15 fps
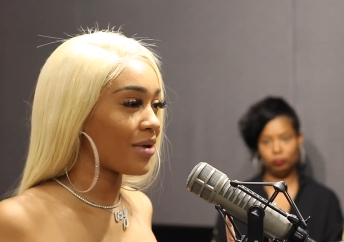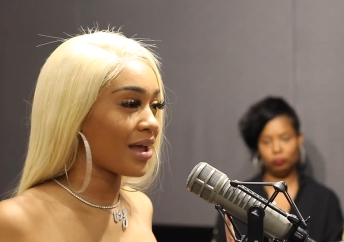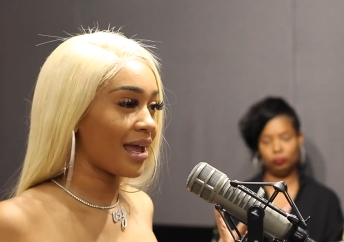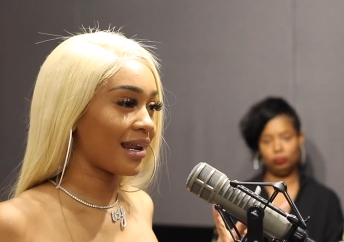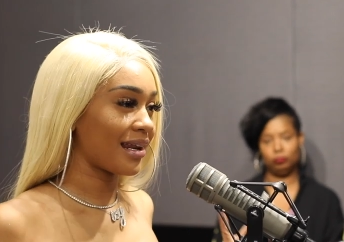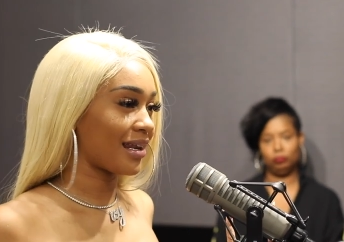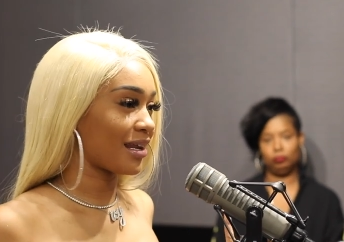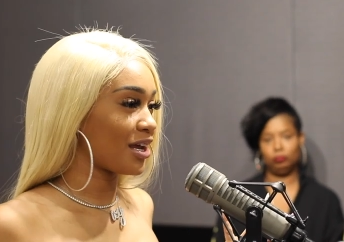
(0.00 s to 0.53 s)
Speaker 1: we
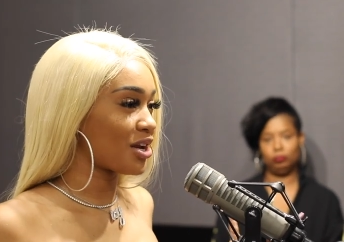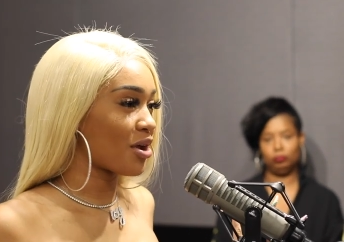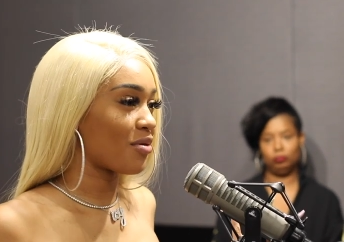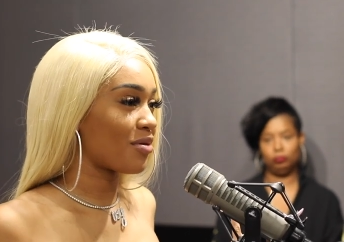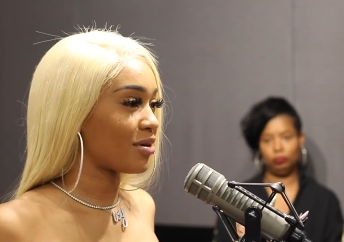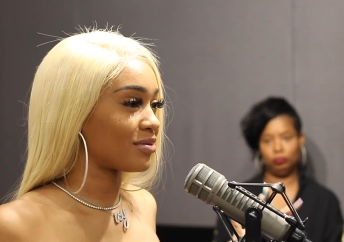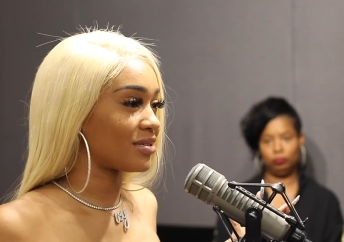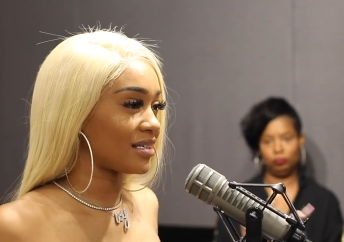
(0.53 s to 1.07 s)
ain't, you know,
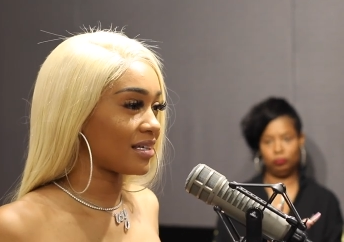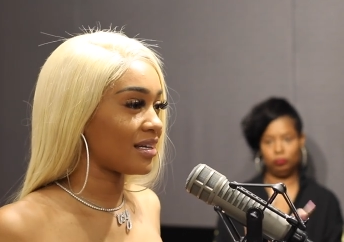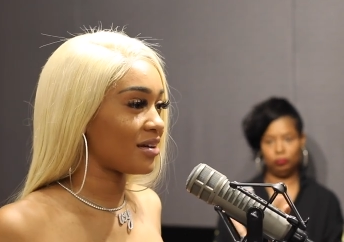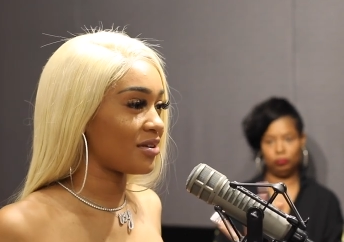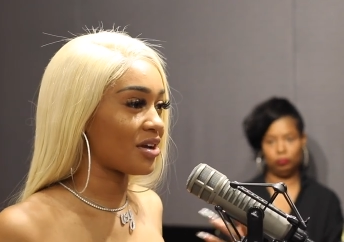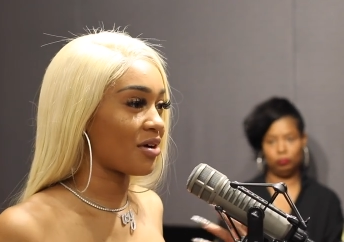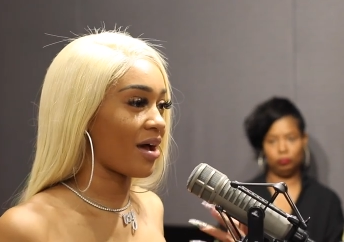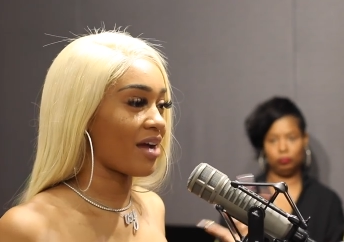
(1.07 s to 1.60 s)
gonna see,
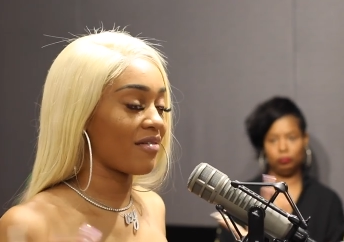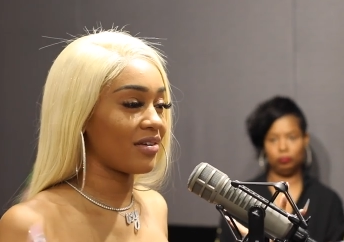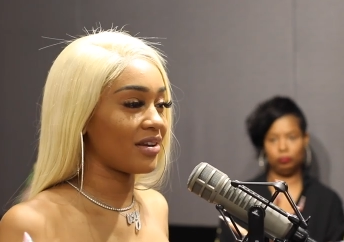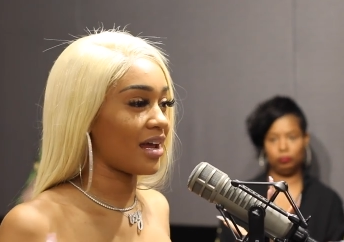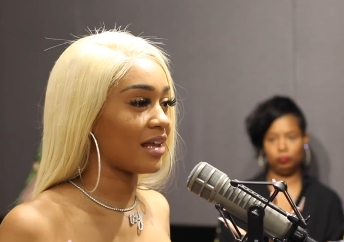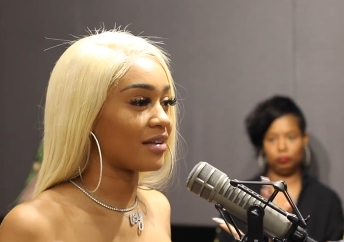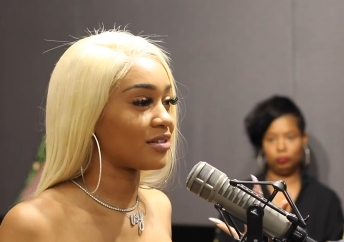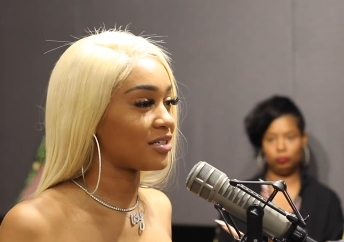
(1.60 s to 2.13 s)
you know, every
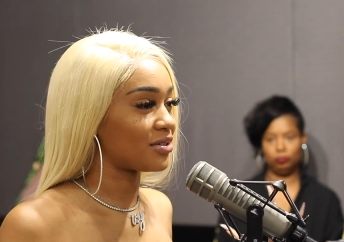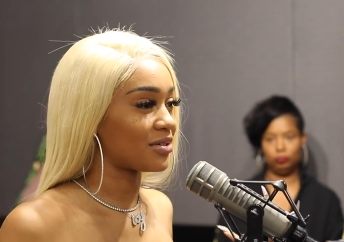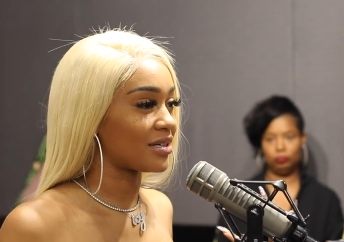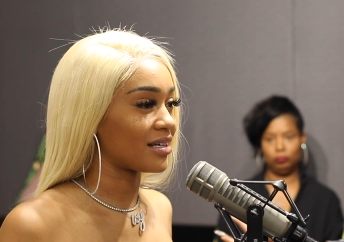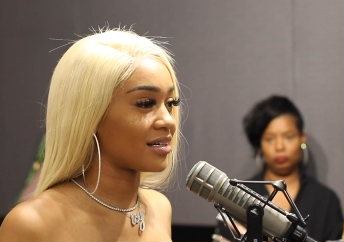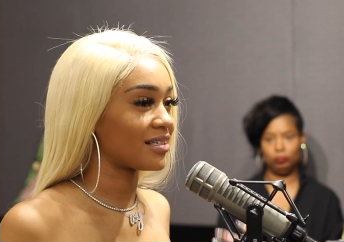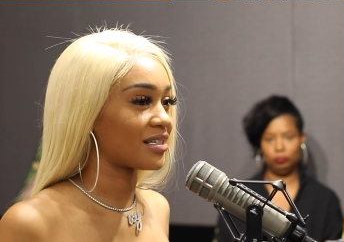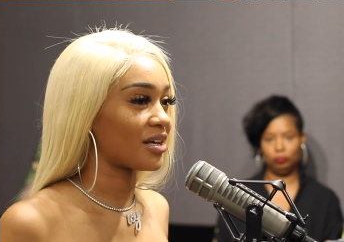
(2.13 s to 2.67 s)
day in the
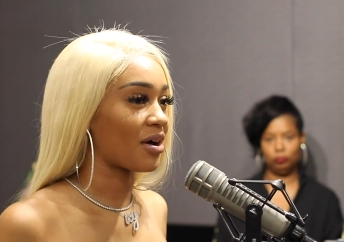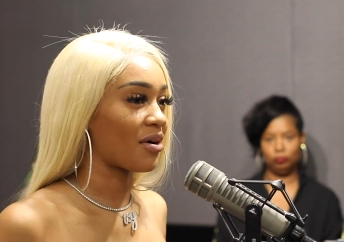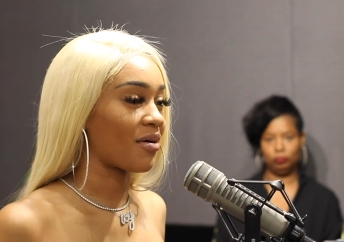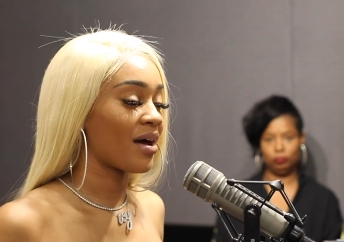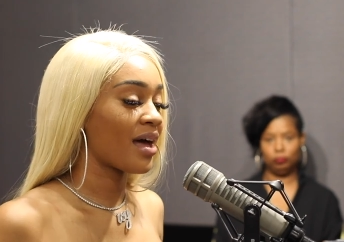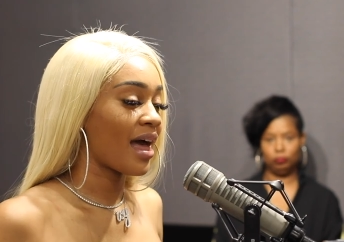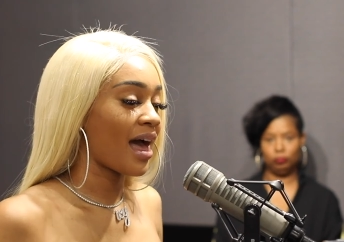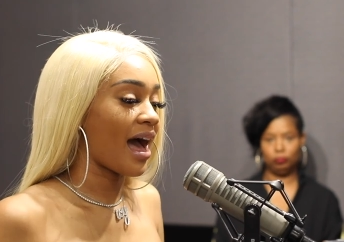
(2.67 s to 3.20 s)
street. Right. So
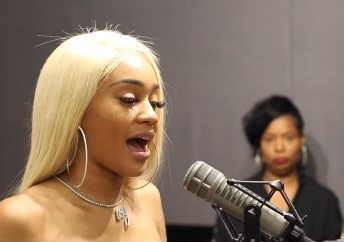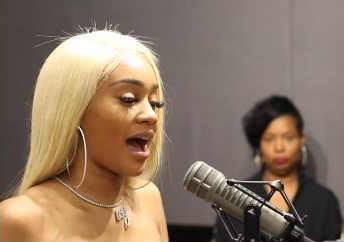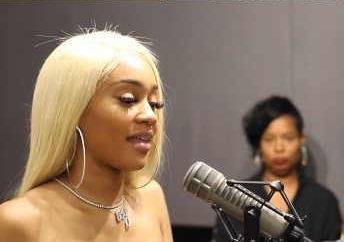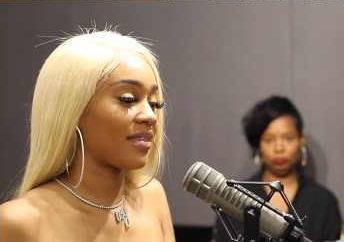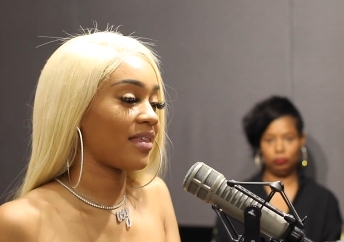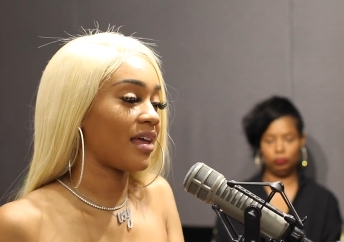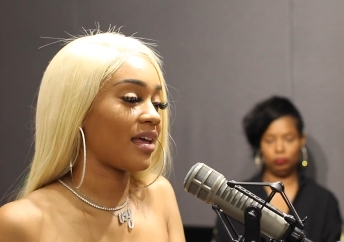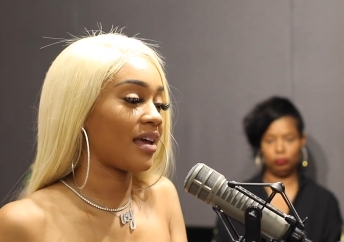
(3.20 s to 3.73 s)
I
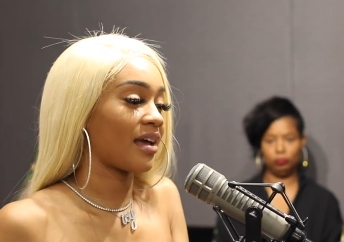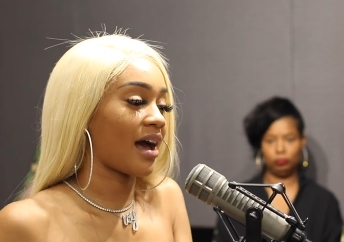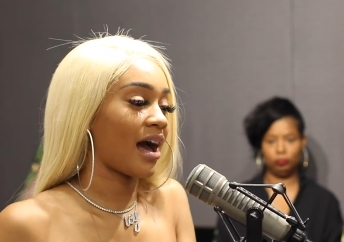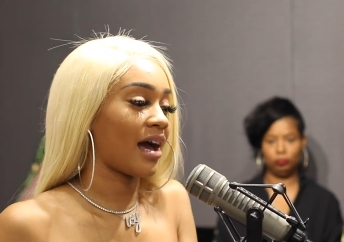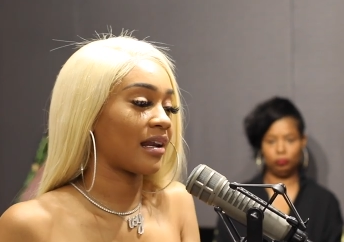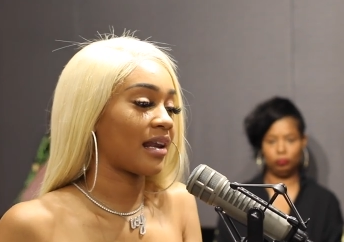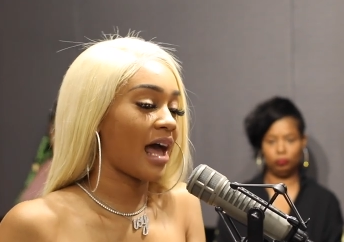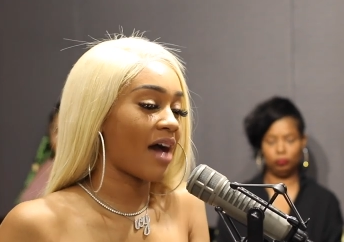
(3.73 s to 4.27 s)
think
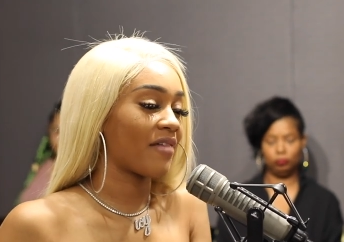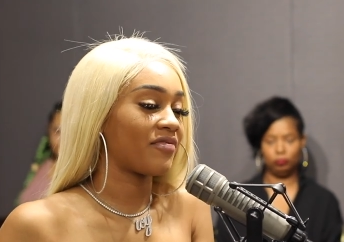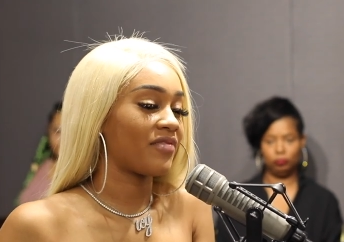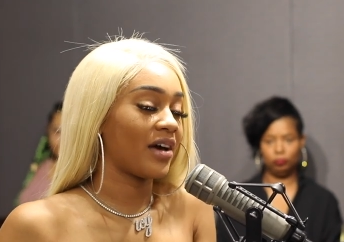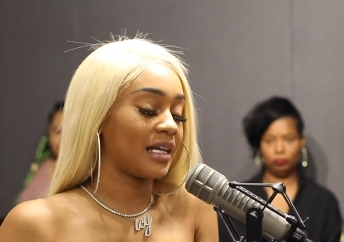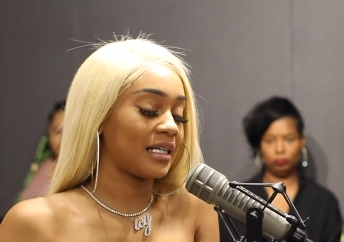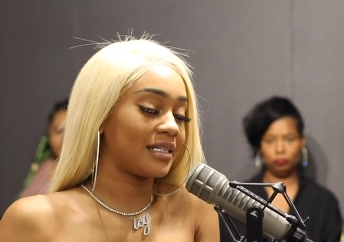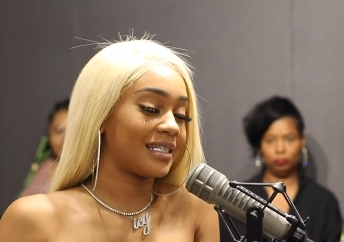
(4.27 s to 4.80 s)
I have
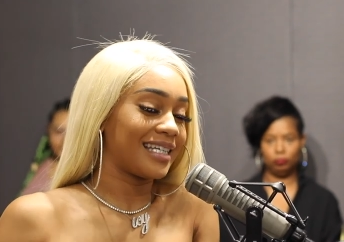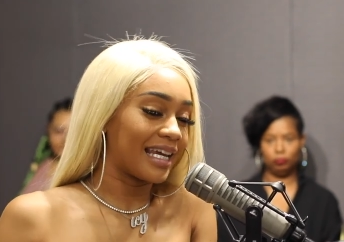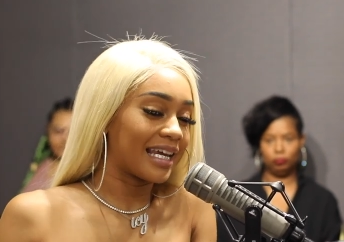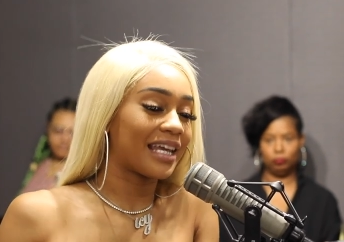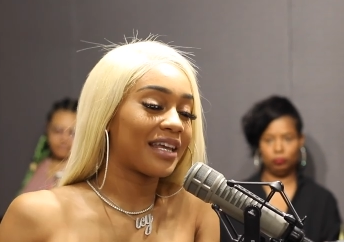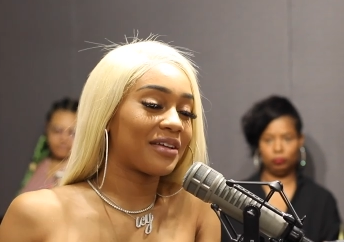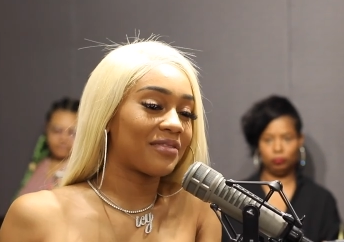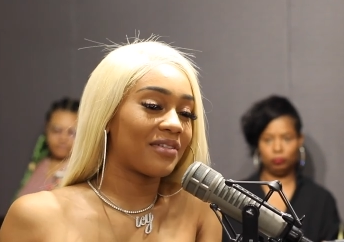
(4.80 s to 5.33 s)
to
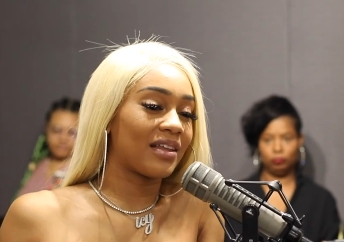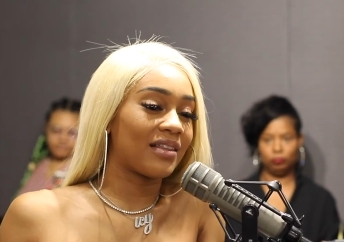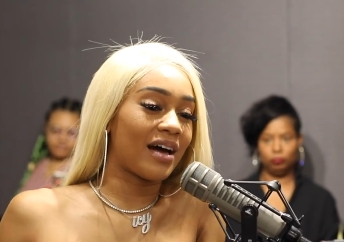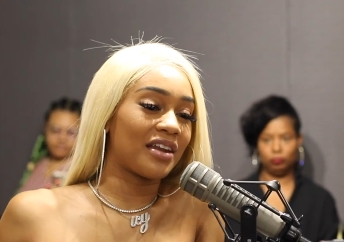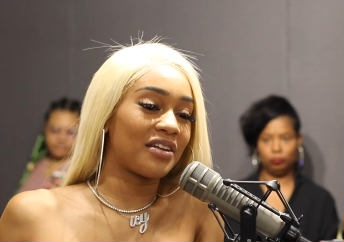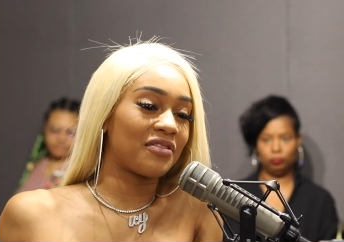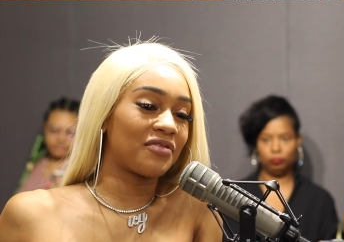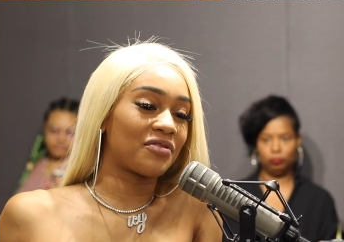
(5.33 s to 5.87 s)
give a
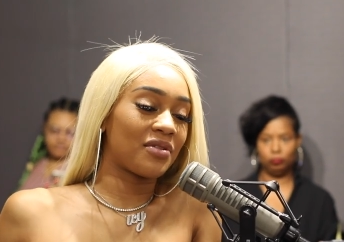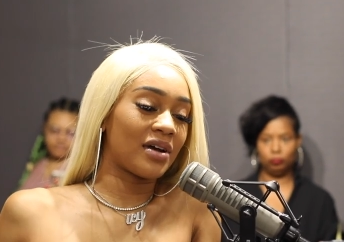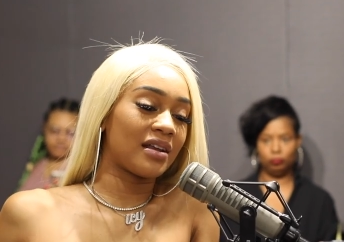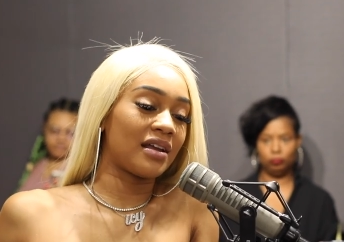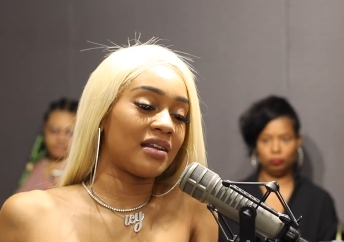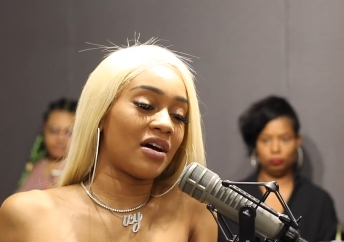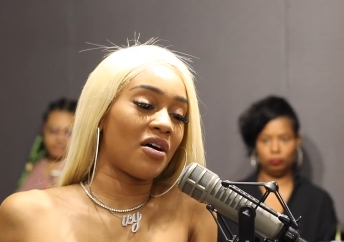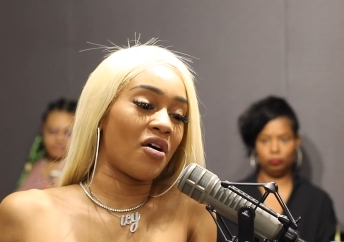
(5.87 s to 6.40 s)
lot of
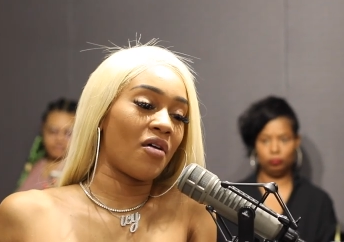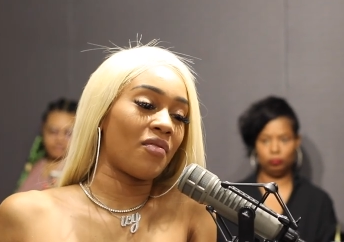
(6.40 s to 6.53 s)
credit not